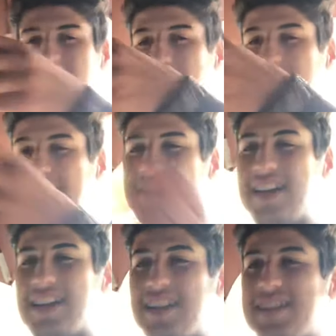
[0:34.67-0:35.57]
It's
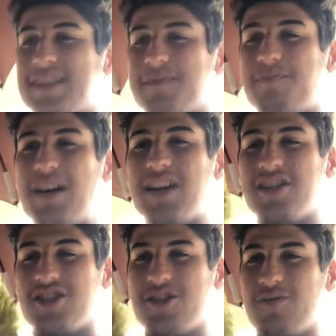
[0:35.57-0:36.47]
like a
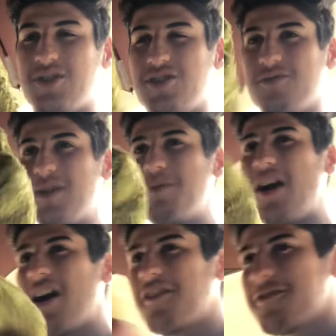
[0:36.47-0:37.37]
sponge which you rub
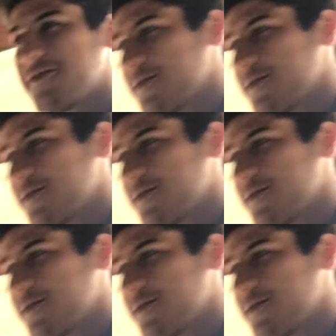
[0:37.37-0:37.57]
off,